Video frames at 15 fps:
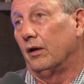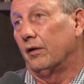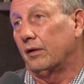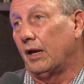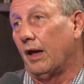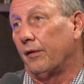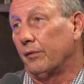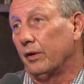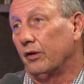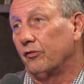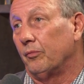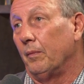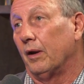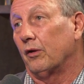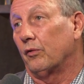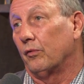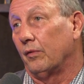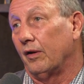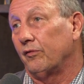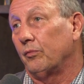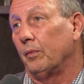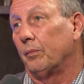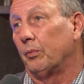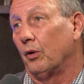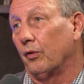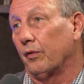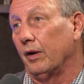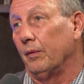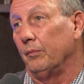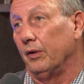Gathering Inn's medical respite
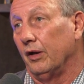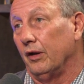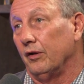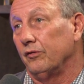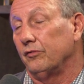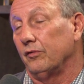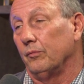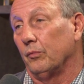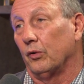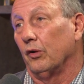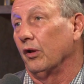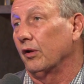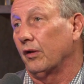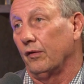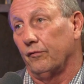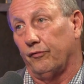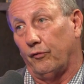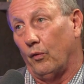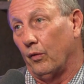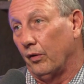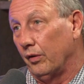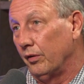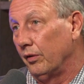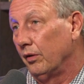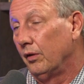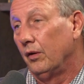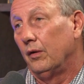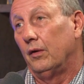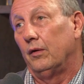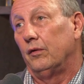program does, and we're looking forward
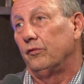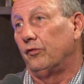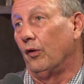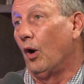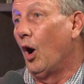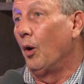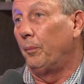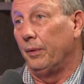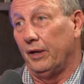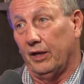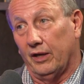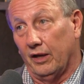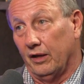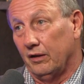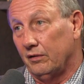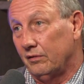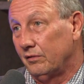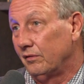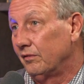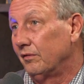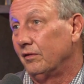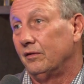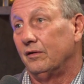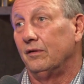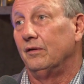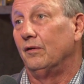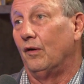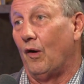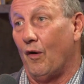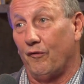to opening it
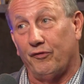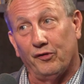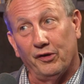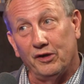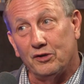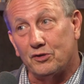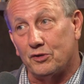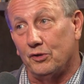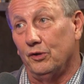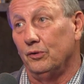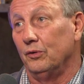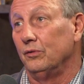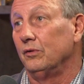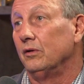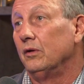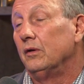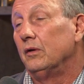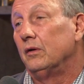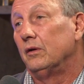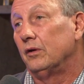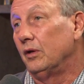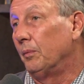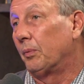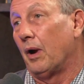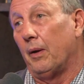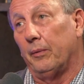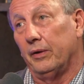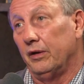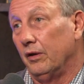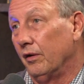hopefully soon. You
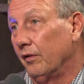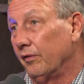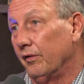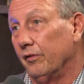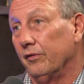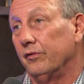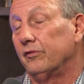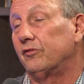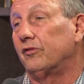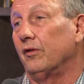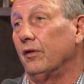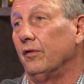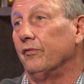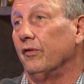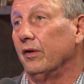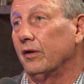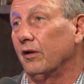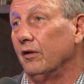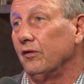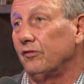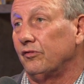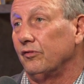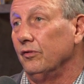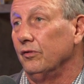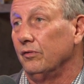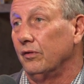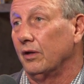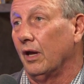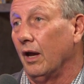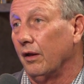probably know the city of Lincoln has sued
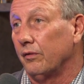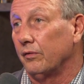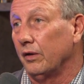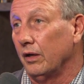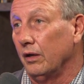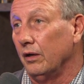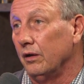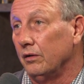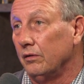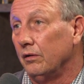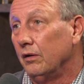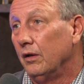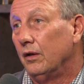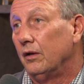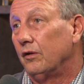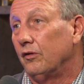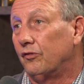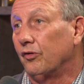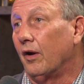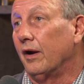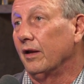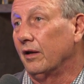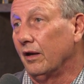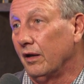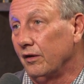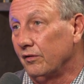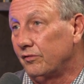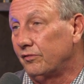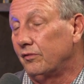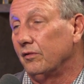the Gathering Inn to try to get
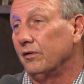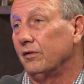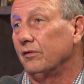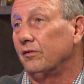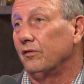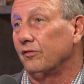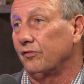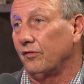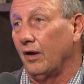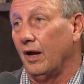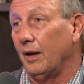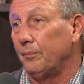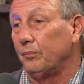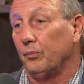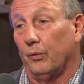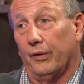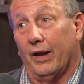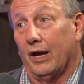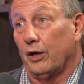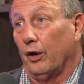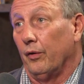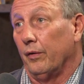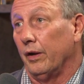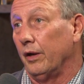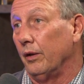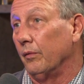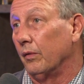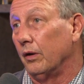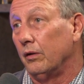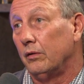us to stop. We're not going
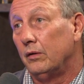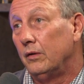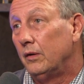anywhere.